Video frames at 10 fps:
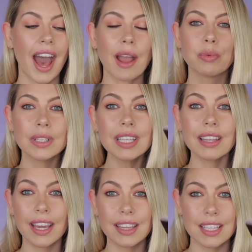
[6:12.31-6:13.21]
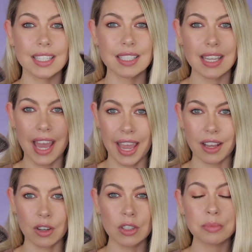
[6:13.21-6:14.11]
I really like these
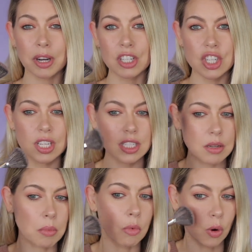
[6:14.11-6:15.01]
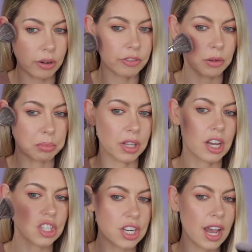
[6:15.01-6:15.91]
angled brushes more for
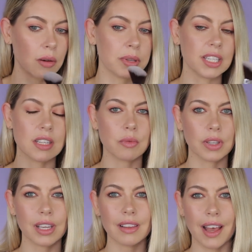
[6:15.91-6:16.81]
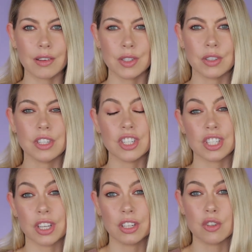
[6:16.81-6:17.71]
blush now because it really allows you to
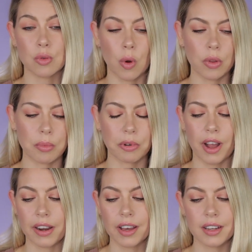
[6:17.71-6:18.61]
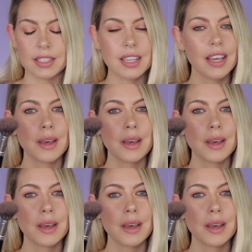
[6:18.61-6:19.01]
just control the product.